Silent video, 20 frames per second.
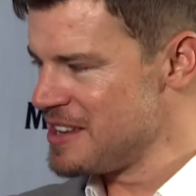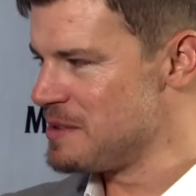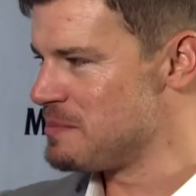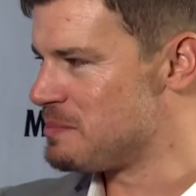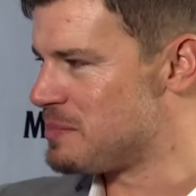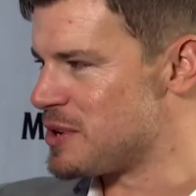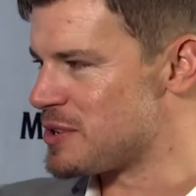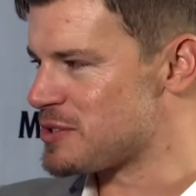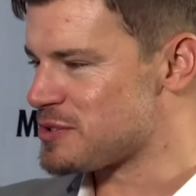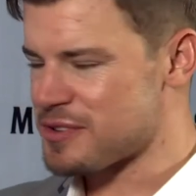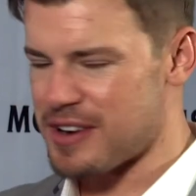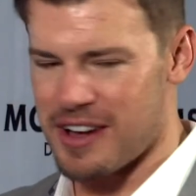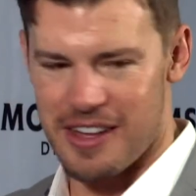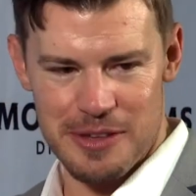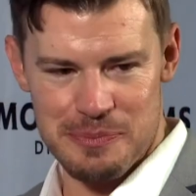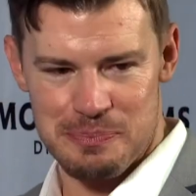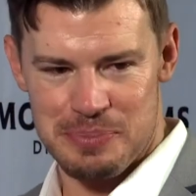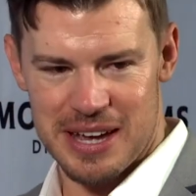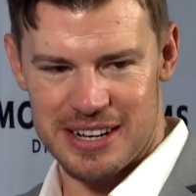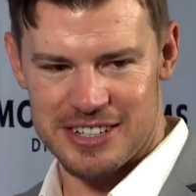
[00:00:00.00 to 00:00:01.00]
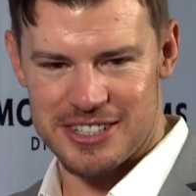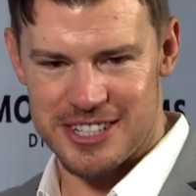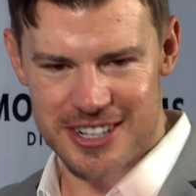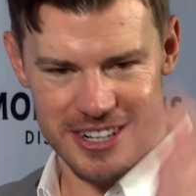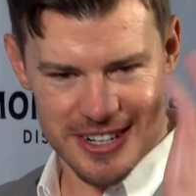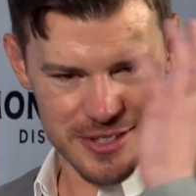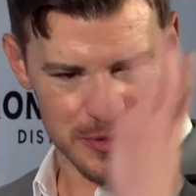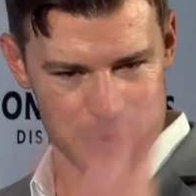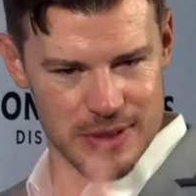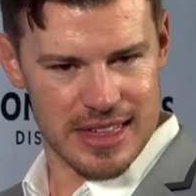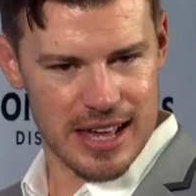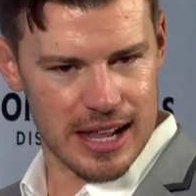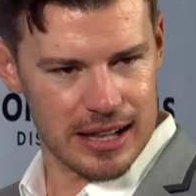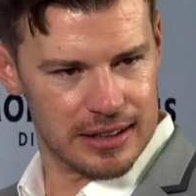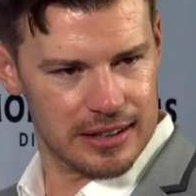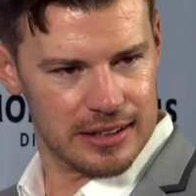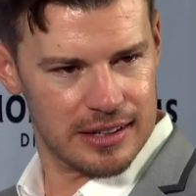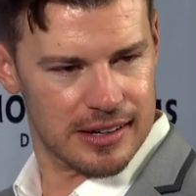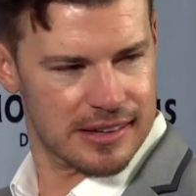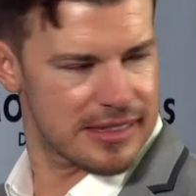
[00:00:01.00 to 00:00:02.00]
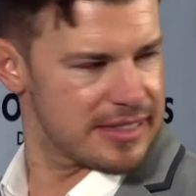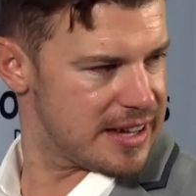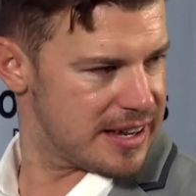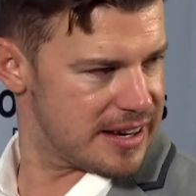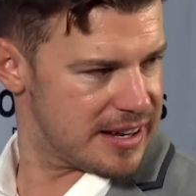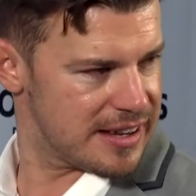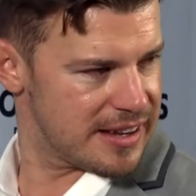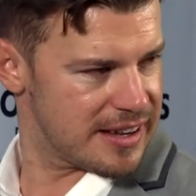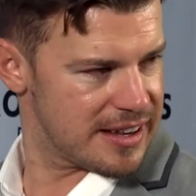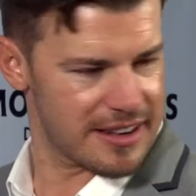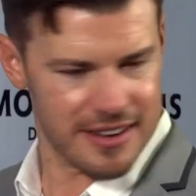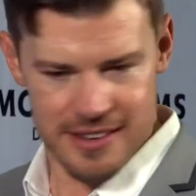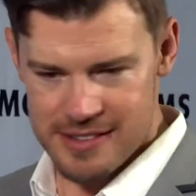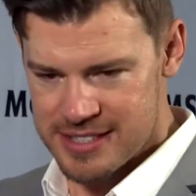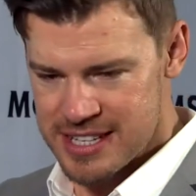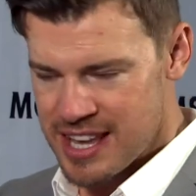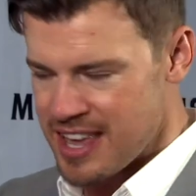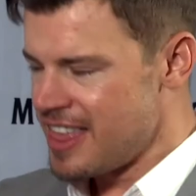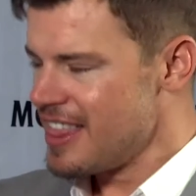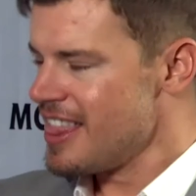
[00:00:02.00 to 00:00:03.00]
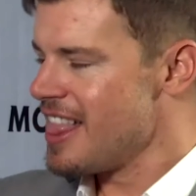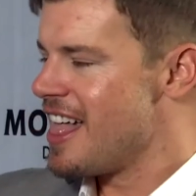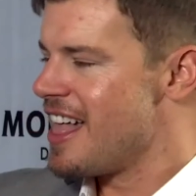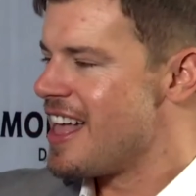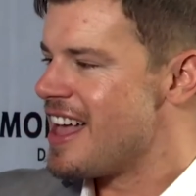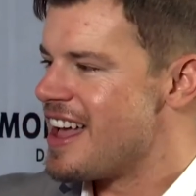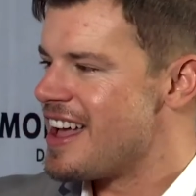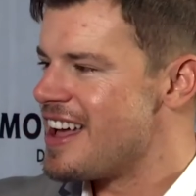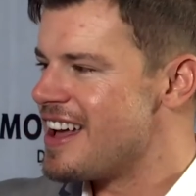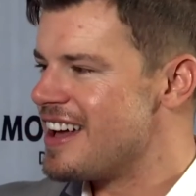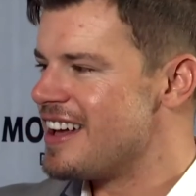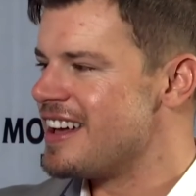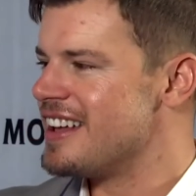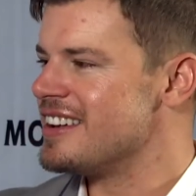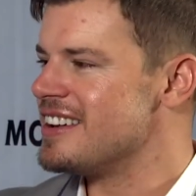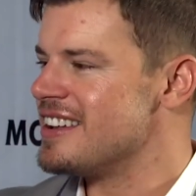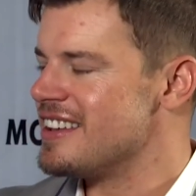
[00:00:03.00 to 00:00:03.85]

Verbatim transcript: posted all the pictures with that look that he gives. And